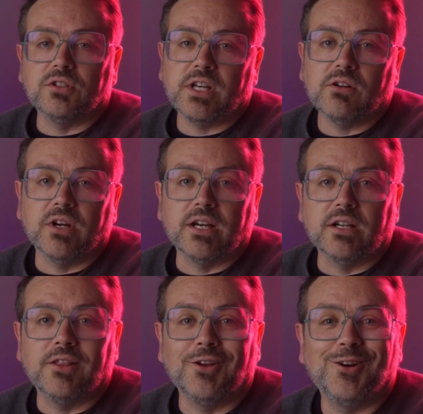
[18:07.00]
a Telrad
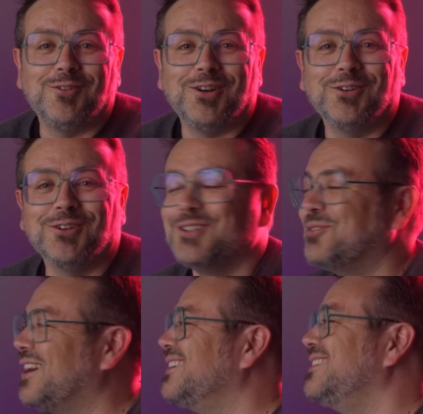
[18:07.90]
on there if you really
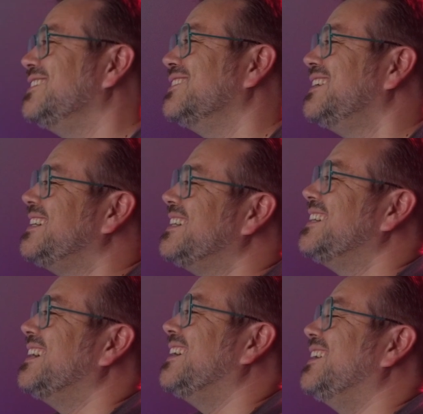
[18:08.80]
wanted to.
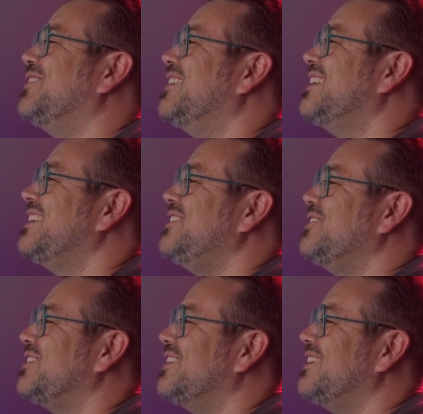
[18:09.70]
You
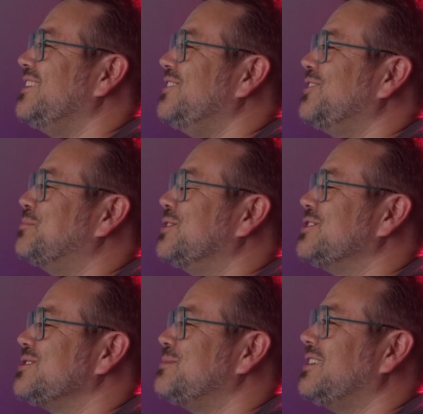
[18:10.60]
can put
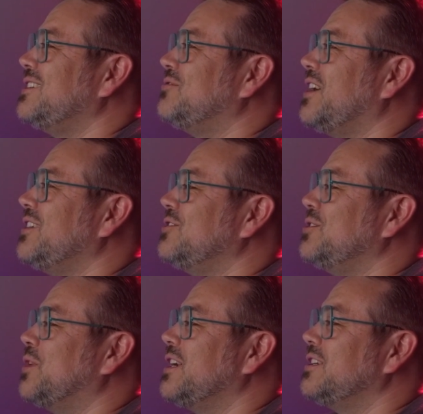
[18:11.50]
just about any finder you
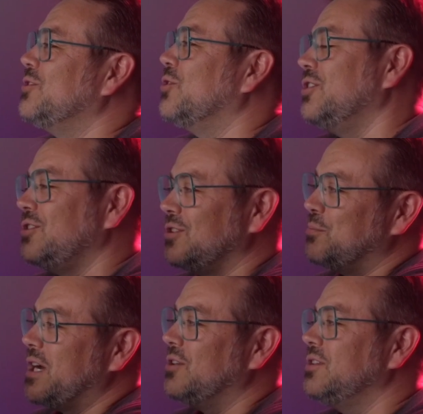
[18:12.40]
wanted, or you could
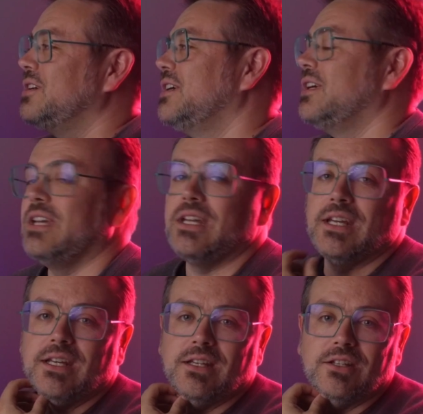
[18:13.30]
mount
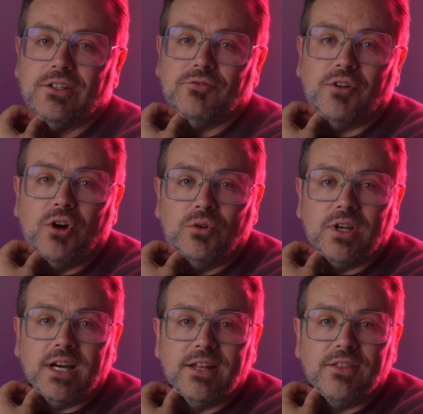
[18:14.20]
a phone
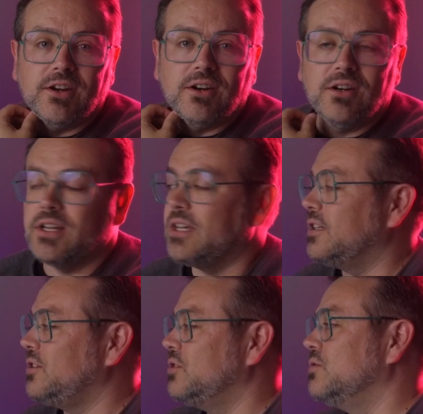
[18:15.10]
on there
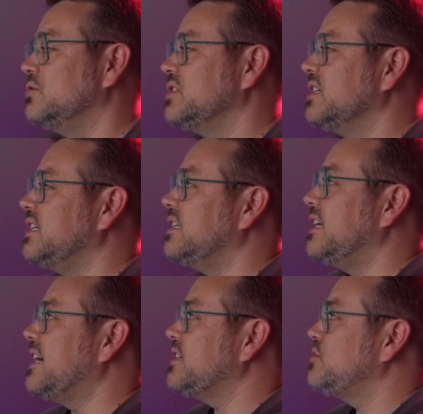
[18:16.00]
and use an
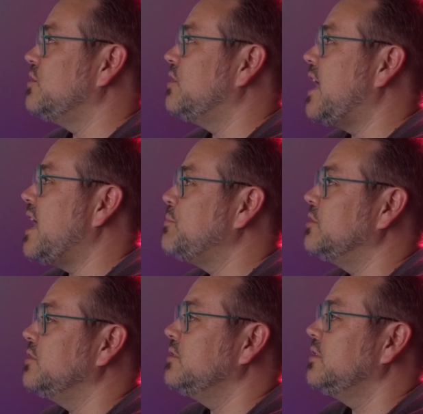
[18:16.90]
Astro
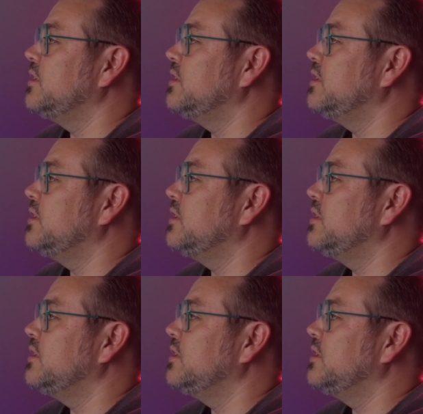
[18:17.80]
Hopper